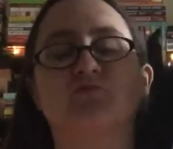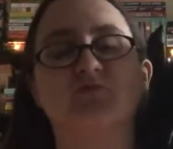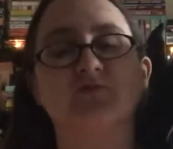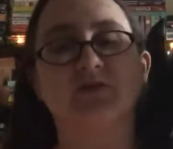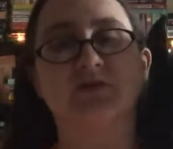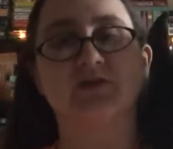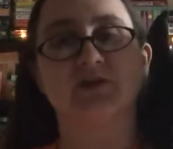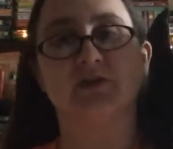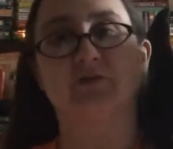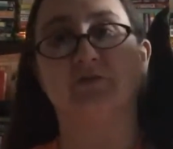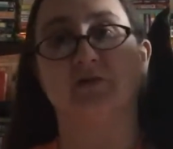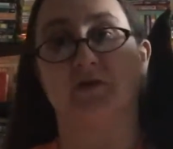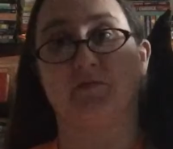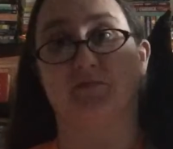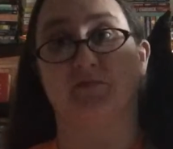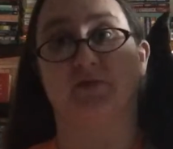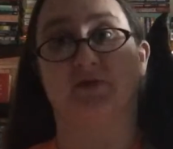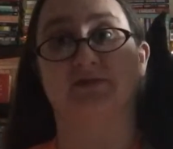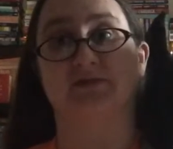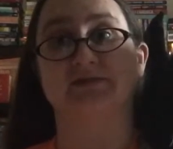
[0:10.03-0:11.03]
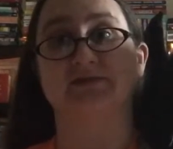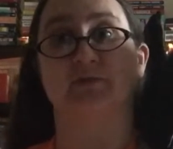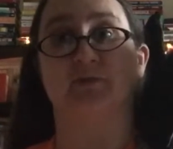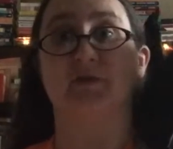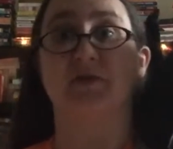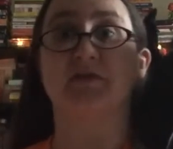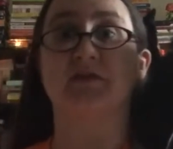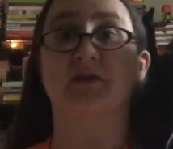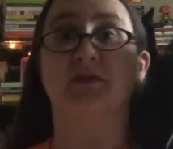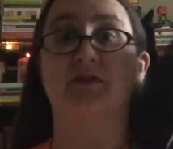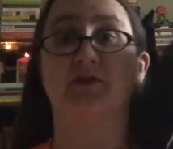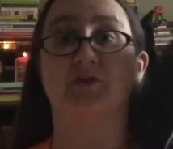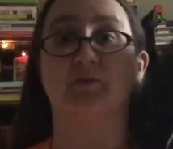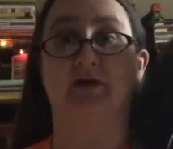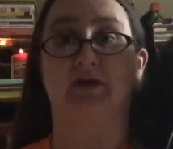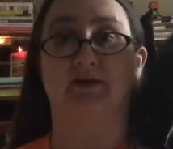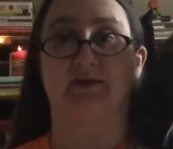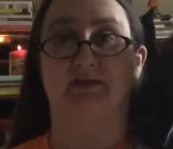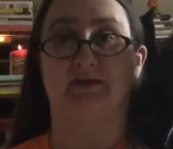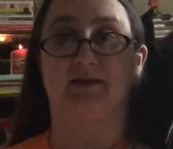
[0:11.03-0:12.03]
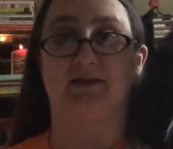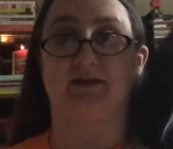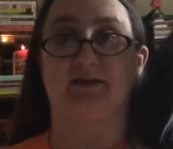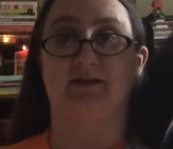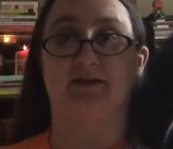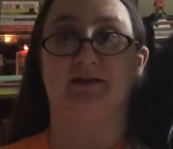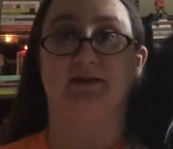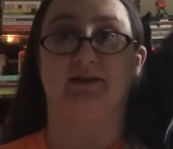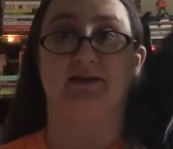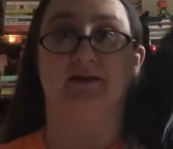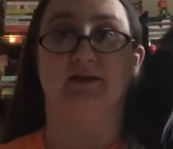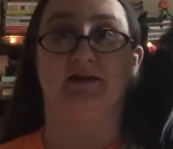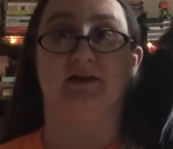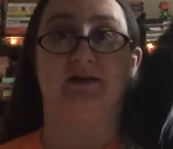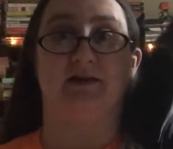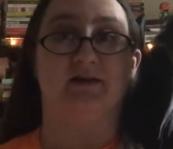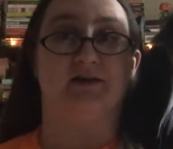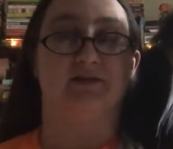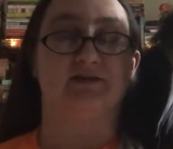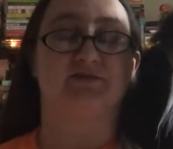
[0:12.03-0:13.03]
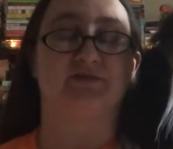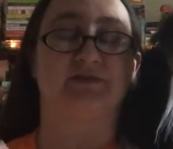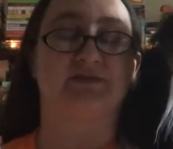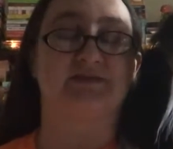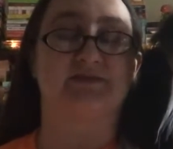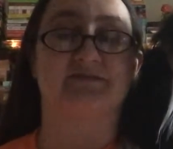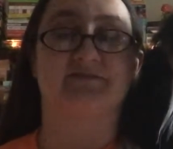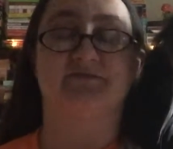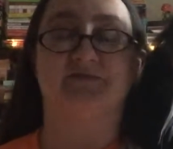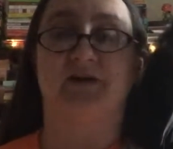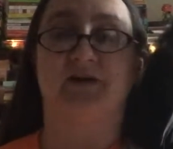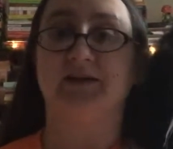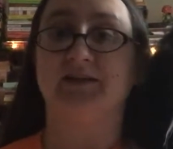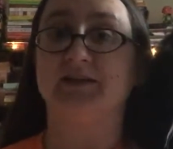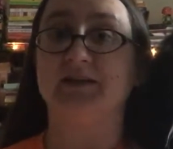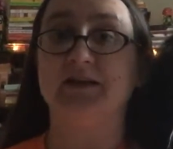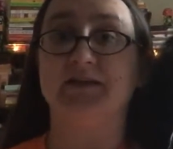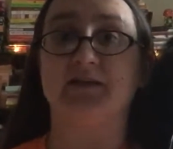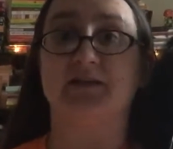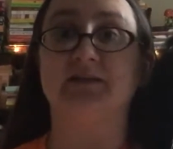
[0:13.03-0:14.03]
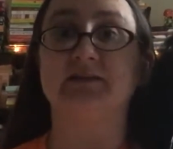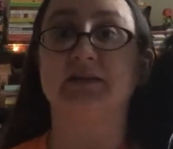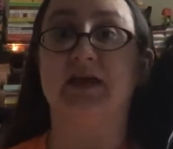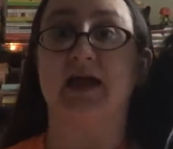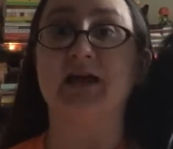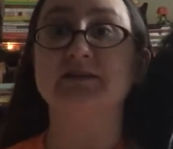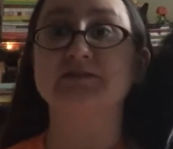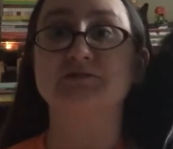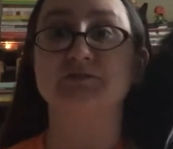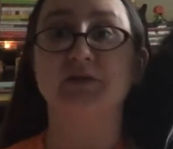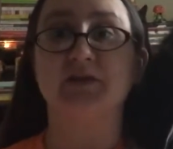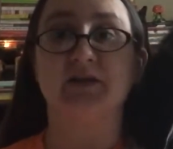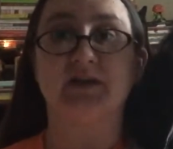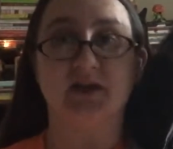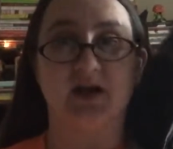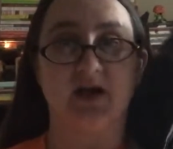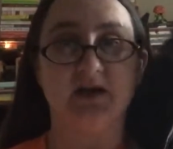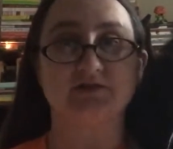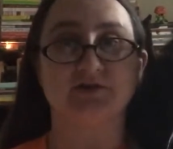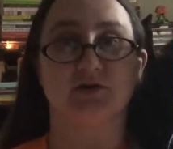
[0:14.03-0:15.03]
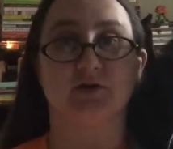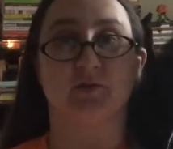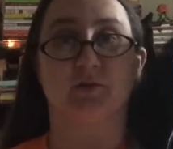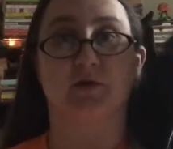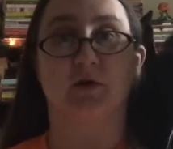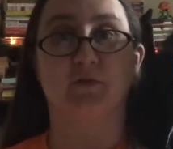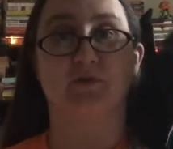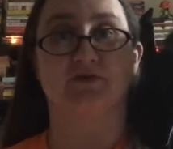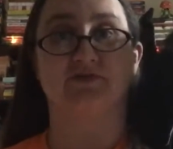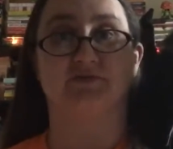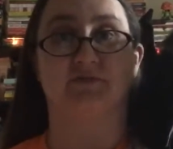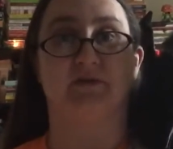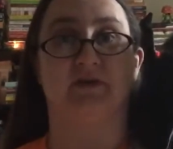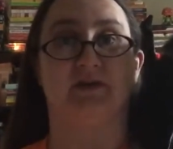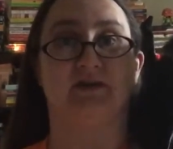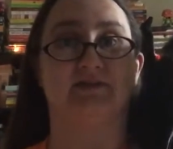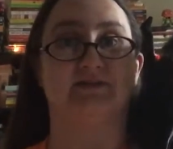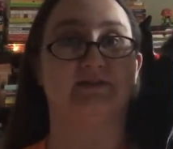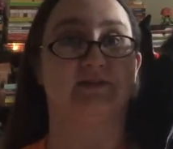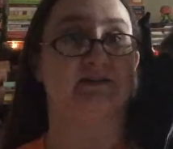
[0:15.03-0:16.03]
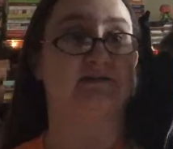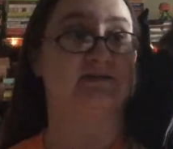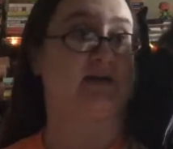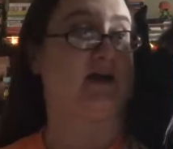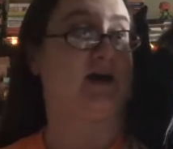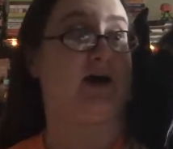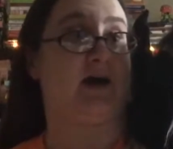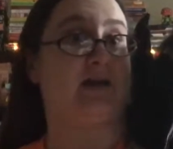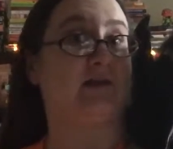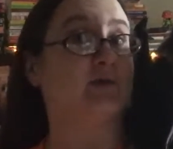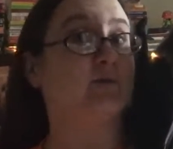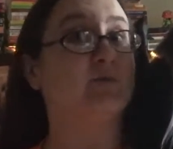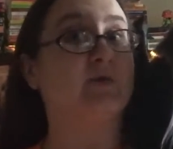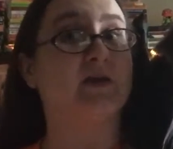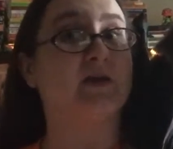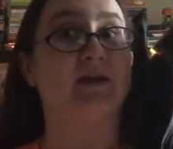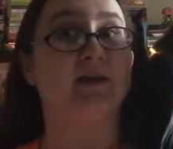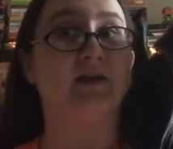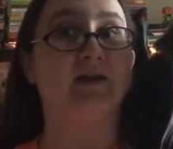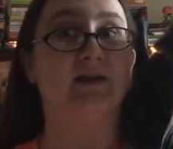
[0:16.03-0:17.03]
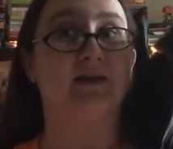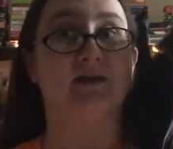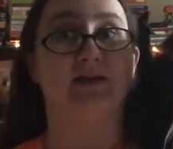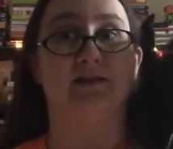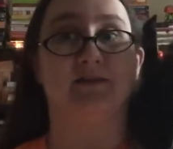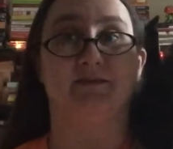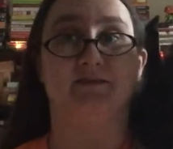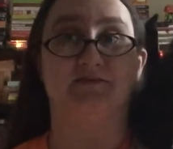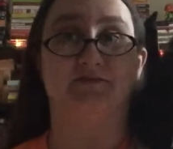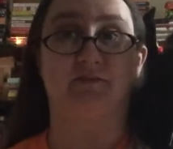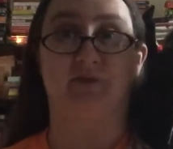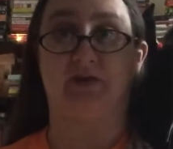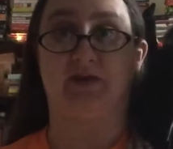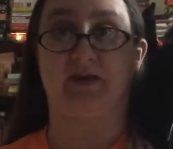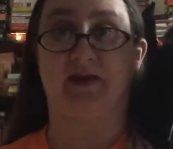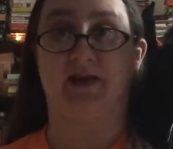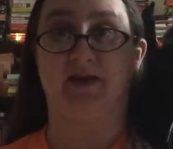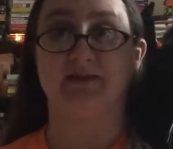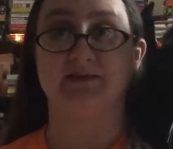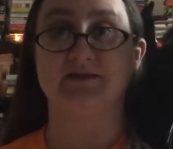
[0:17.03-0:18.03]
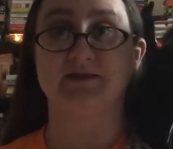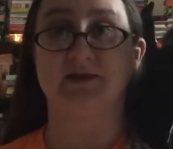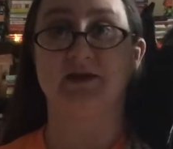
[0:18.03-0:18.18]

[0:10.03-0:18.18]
really great books that we think you might like. So it's finally the last week in October, which means it's Halloween this weekend.